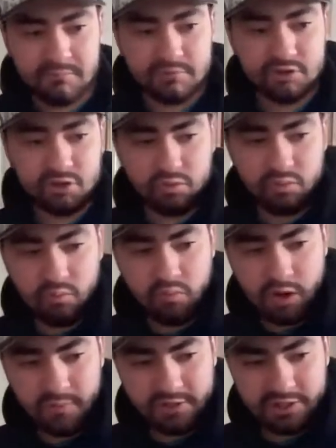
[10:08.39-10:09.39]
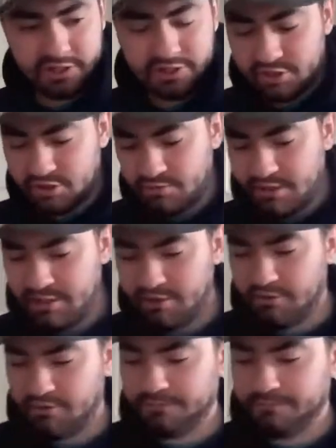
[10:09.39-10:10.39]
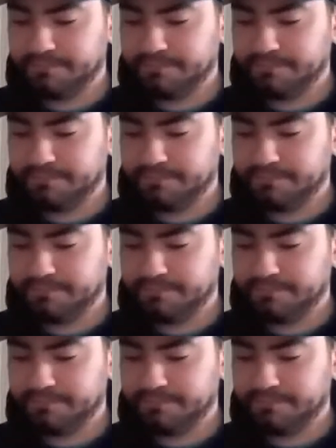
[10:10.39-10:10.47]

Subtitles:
So what I'm going to do here,